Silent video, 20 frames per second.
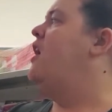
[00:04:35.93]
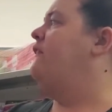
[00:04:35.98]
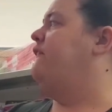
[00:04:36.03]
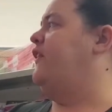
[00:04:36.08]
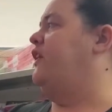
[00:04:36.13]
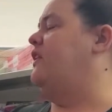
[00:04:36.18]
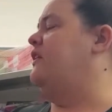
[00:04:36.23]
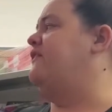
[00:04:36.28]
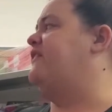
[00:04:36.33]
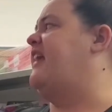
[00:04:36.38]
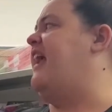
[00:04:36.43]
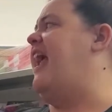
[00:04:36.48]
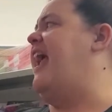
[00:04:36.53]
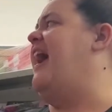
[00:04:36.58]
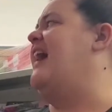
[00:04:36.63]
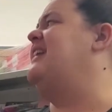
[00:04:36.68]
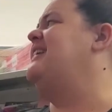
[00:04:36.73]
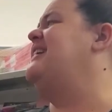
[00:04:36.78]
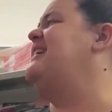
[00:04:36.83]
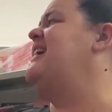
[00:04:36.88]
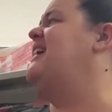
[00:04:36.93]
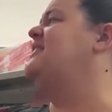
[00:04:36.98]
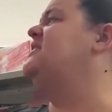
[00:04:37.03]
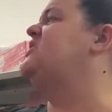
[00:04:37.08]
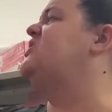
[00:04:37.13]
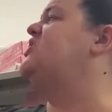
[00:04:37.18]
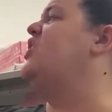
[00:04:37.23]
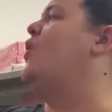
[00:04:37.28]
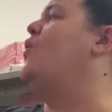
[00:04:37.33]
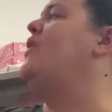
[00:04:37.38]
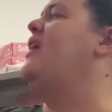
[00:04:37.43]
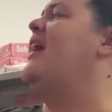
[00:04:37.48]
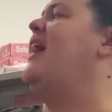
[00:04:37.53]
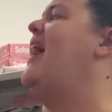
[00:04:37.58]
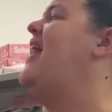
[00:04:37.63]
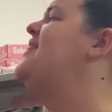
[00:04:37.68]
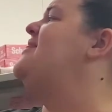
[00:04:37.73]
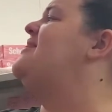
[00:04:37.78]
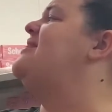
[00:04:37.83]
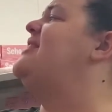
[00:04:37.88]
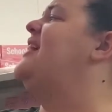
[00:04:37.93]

Full of candy and soda and